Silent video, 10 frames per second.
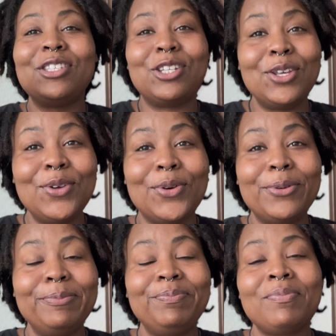
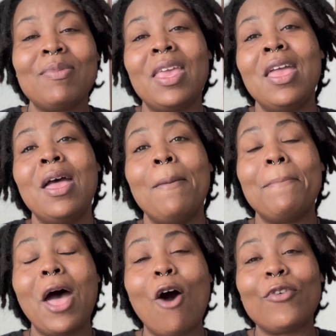2,
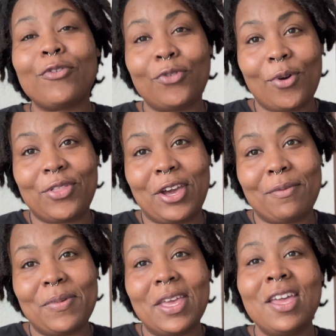pelvic floor
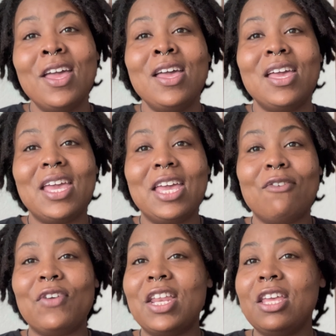therapy.
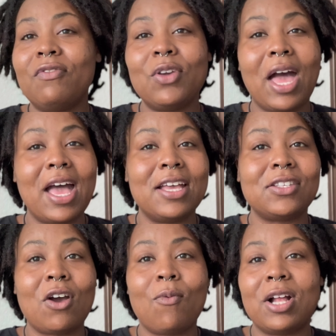If any of you guys
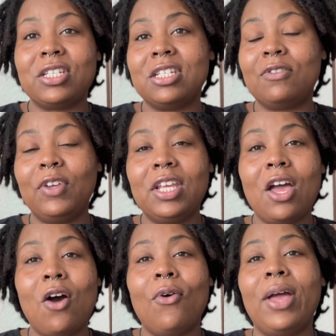are watching this
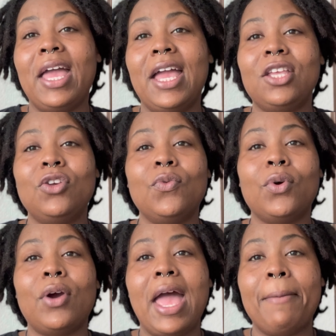video and you
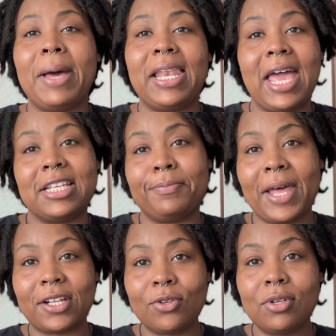were at my last
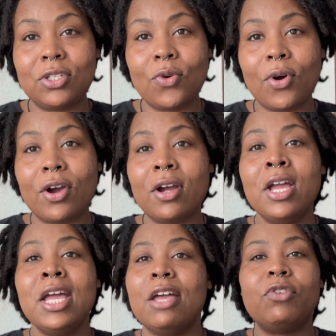Black Doula Tour,
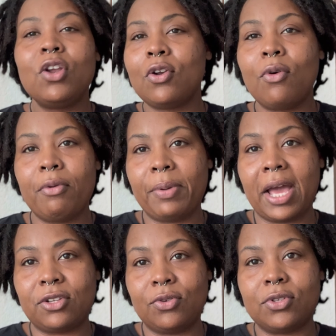if you don't know what
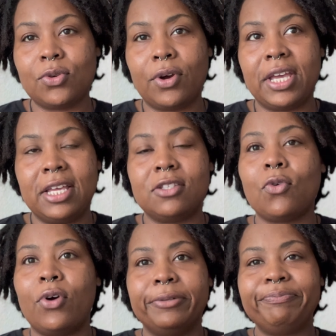Black Doula Tour is
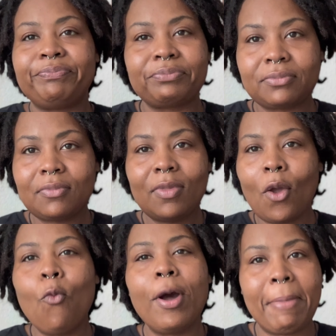or
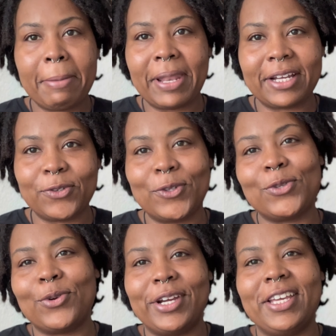what my Black Doula
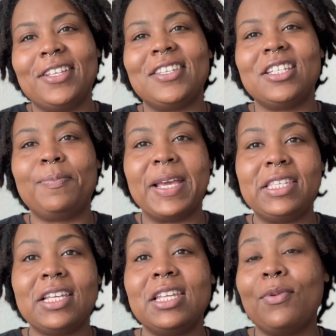Tour is, it's basically